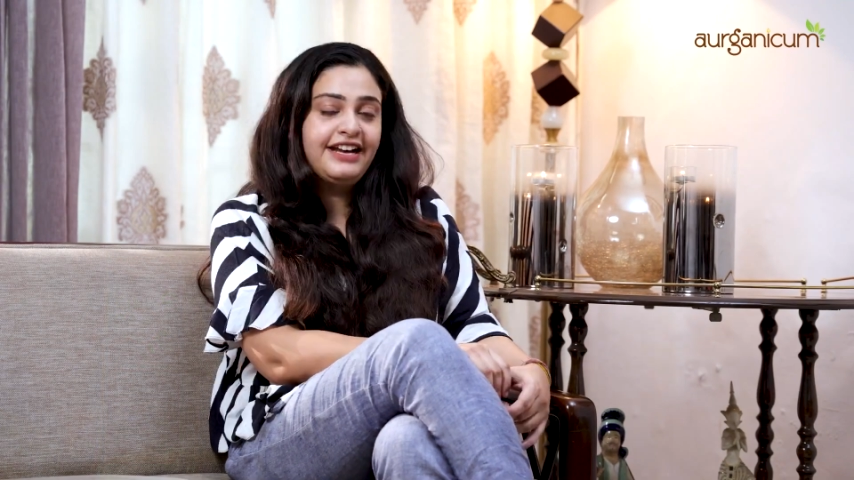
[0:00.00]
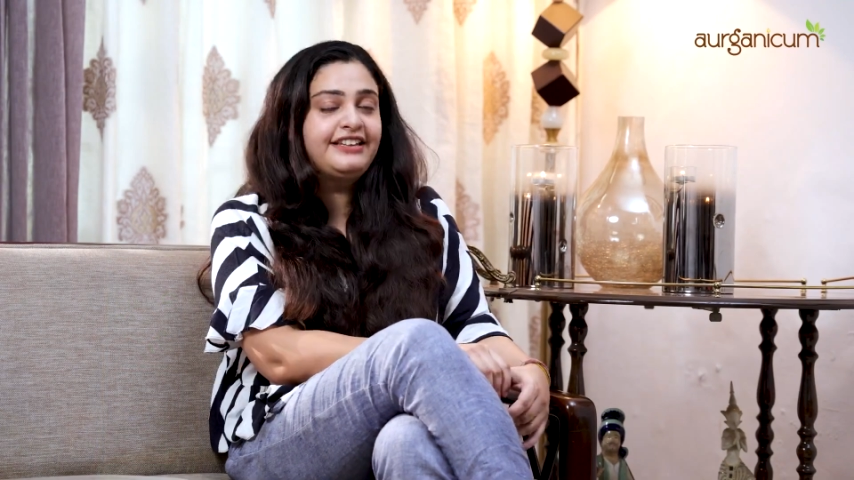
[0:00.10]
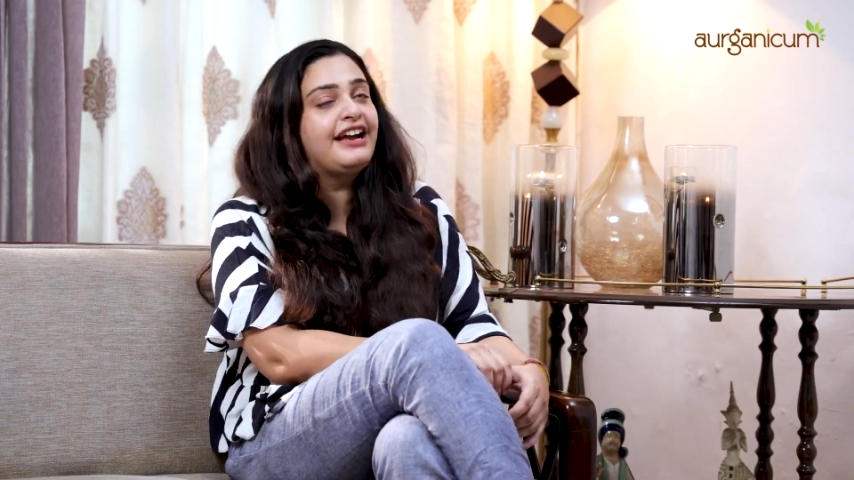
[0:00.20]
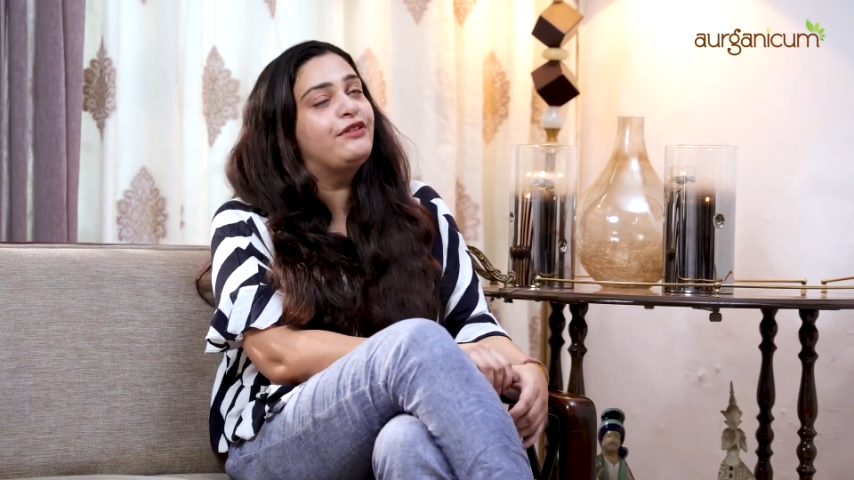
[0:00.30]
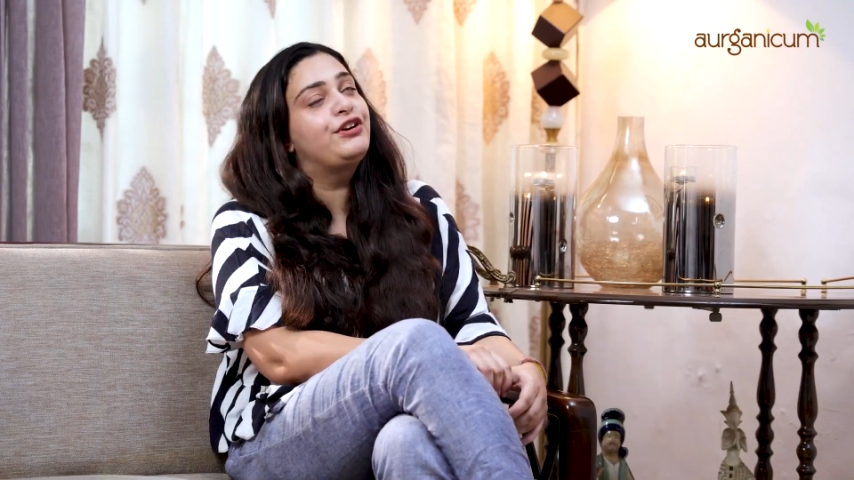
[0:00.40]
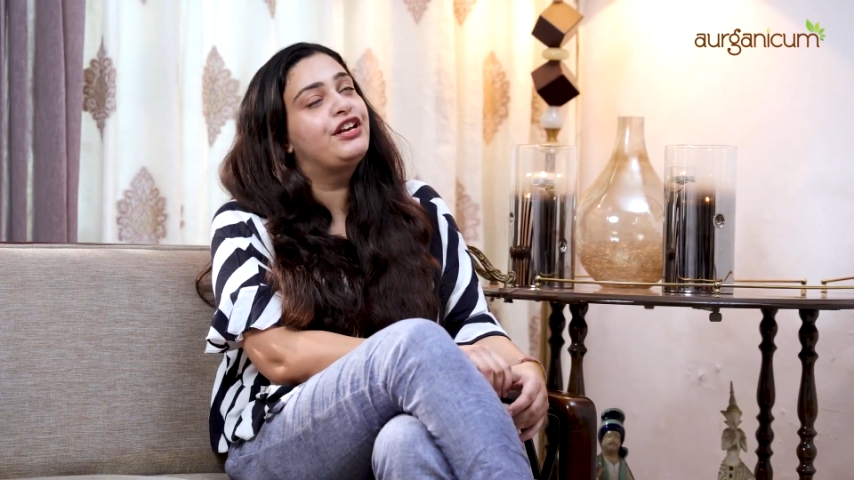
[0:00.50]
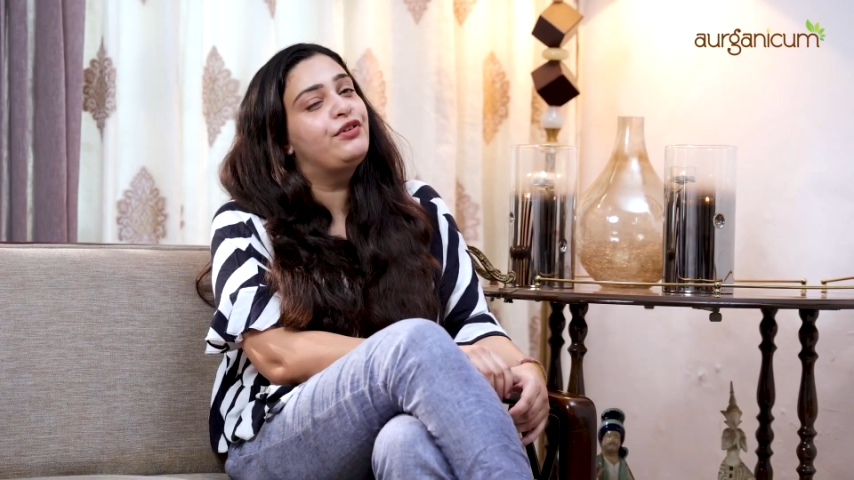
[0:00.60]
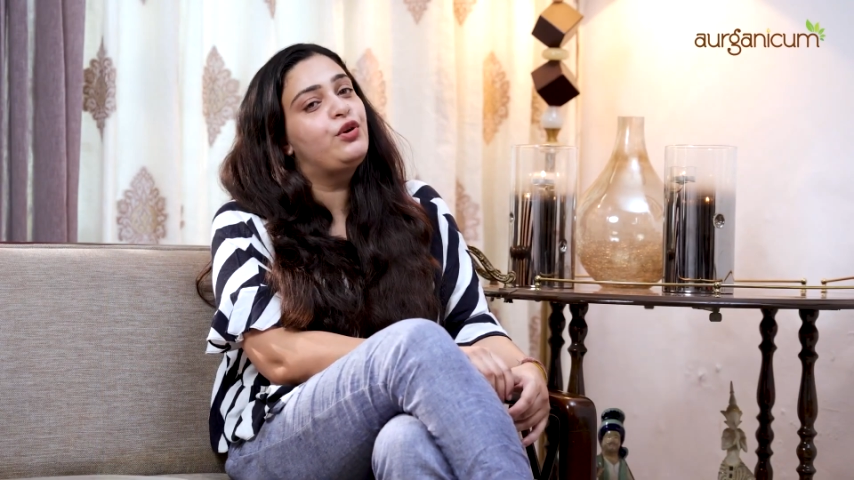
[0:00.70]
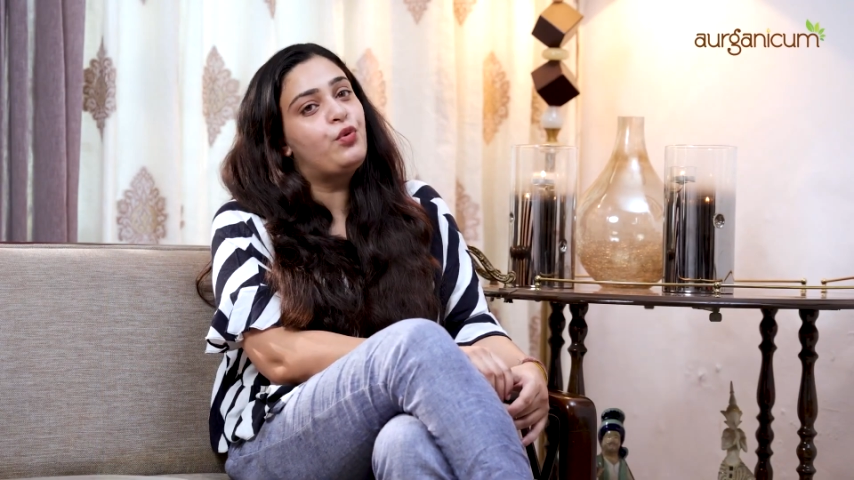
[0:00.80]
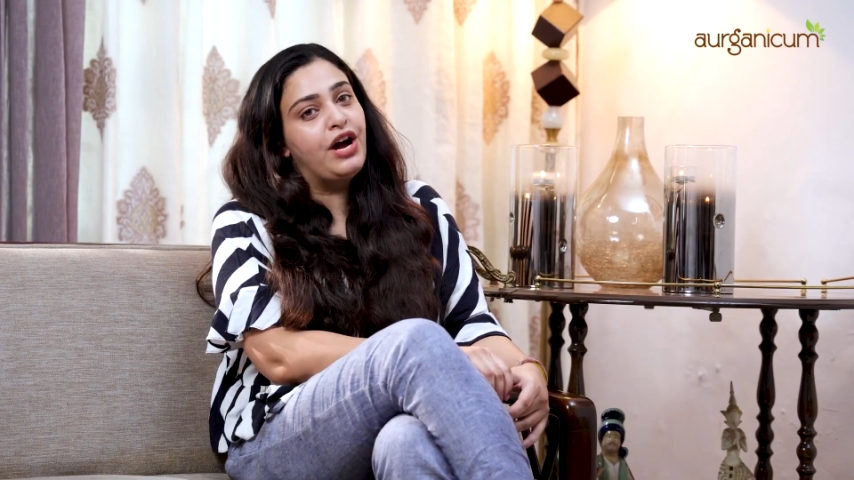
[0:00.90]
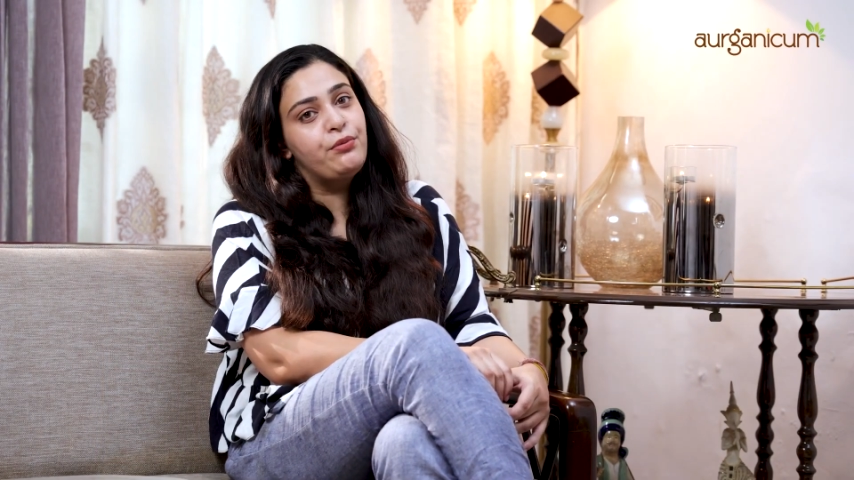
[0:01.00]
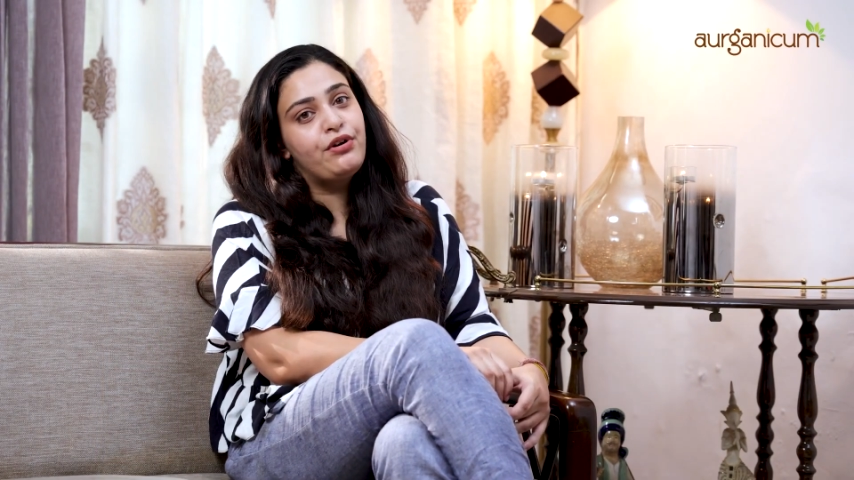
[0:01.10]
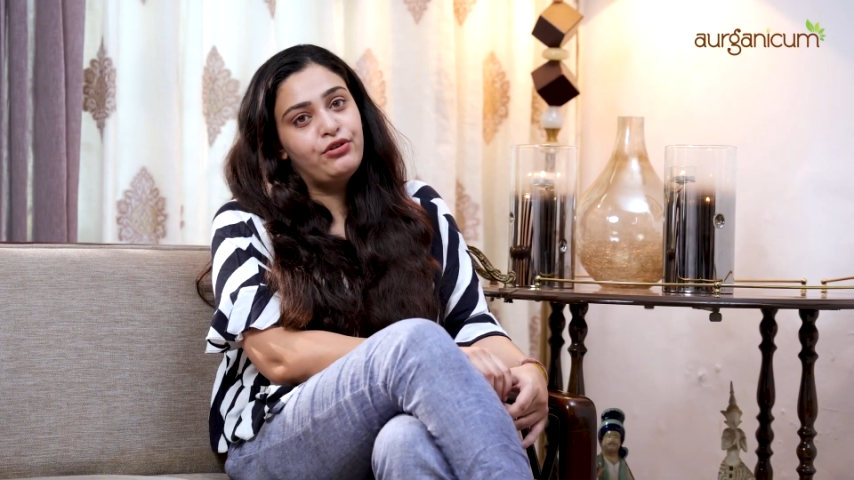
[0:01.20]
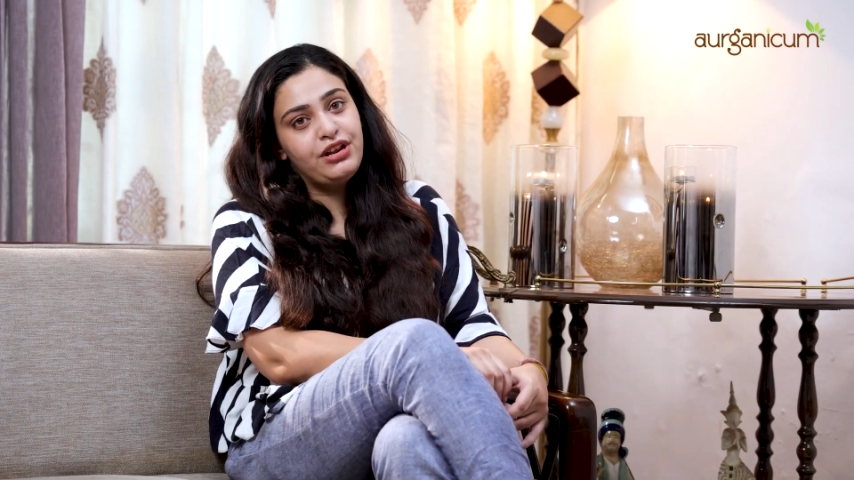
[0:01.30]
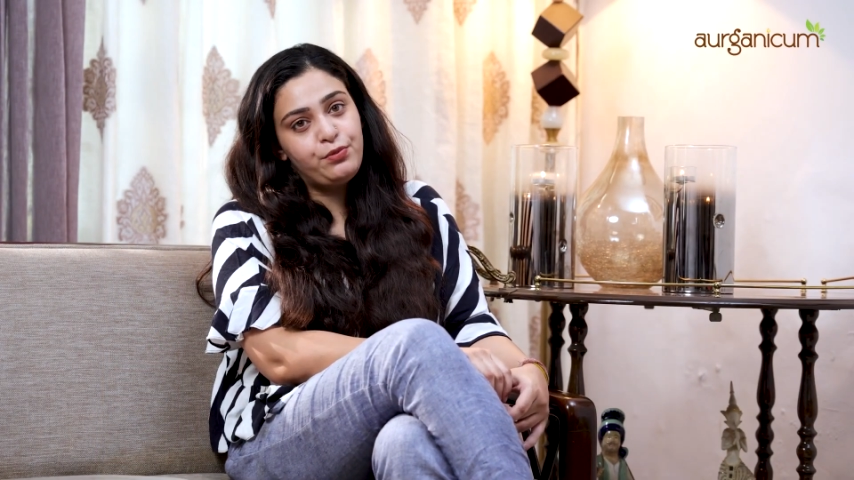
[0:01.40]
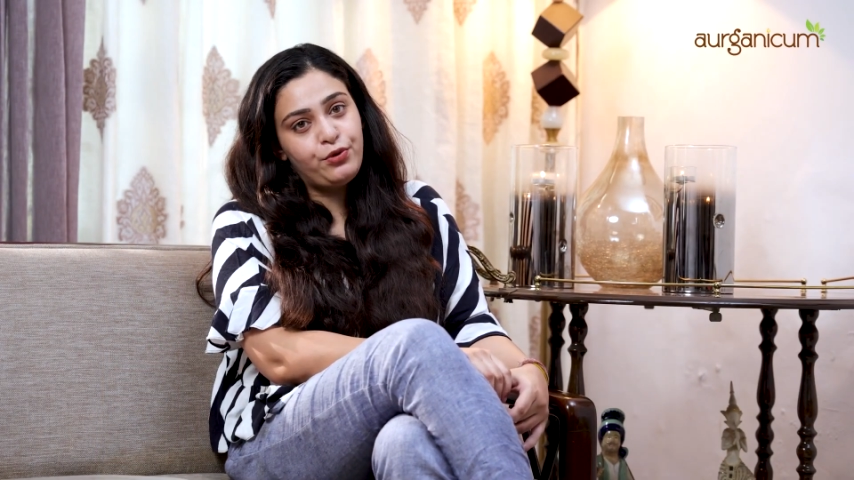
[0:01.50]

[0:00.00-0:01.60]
I think I would give it 1 brownie